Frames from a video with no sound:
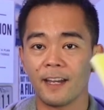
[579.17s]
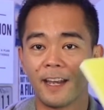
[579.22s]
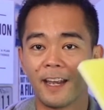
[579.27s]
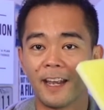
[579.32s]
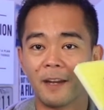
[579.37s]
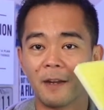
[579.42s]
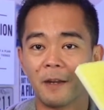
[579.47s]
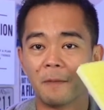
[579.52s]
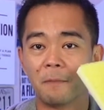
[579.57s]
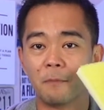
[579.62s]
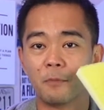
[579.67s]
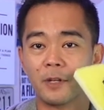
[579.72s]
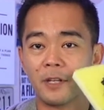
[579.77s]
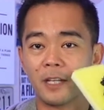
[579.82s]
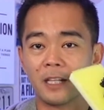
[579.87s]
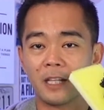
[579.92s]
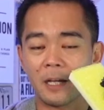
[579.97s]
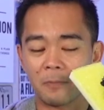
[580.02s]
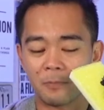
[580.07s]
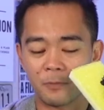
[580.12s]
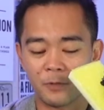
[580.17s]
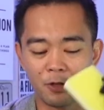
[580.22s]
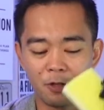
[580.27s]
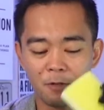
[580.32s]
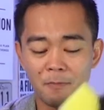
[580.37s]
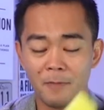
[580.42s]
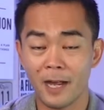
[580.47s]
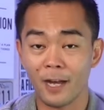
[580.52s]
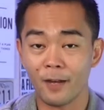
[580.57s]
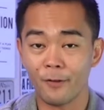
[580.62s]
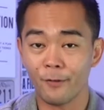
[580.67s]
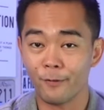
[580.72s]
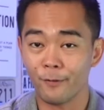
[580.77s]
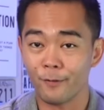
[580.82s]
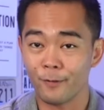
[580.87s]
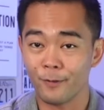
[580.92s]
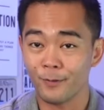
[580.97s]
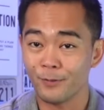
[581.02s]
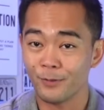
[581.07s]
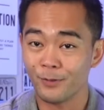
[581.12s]
and bring it up to your mouth.
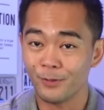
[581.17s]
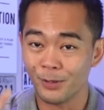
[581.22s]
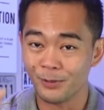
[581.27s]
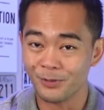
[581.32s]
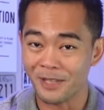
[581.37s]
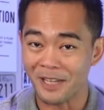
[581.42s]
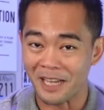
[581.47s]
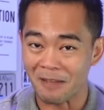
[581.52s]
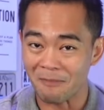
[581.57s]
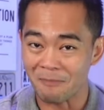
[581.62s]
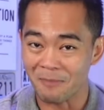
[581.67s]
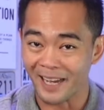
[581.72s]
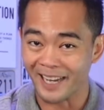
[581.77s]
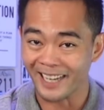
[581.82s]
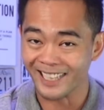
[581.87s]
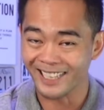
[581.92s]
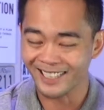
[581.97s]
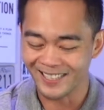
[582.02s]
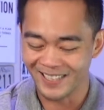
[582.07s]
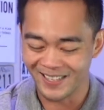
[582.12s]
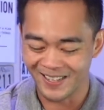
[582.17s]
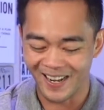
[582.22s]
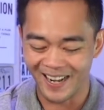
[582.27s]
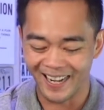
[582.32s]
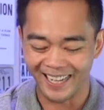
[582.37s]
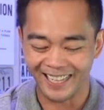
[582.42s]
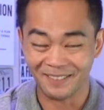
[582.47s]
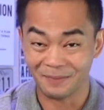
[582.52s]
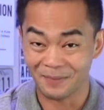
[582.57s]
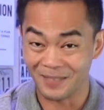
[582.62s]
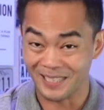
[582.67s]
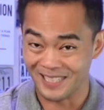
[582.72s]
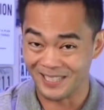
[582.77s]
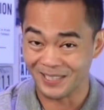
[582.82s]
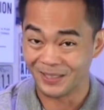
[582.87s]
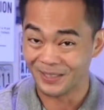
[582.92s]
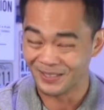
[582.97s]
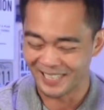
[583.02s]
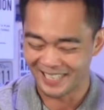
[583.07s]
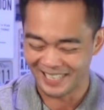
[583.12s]
Don't take a bite, all right? Please
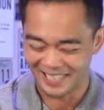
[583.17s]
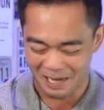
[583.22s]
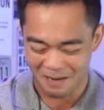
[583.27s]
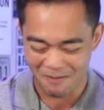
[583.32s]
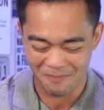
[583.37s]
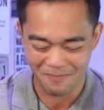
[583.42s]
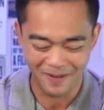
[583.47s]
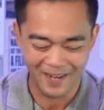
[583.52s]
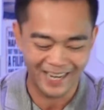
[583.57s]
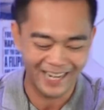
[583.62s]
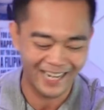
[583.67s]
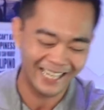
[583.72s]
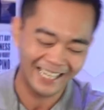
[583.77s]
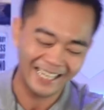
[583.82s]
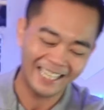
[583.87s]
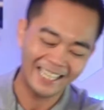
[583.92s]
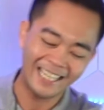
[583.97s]
don't take a bite.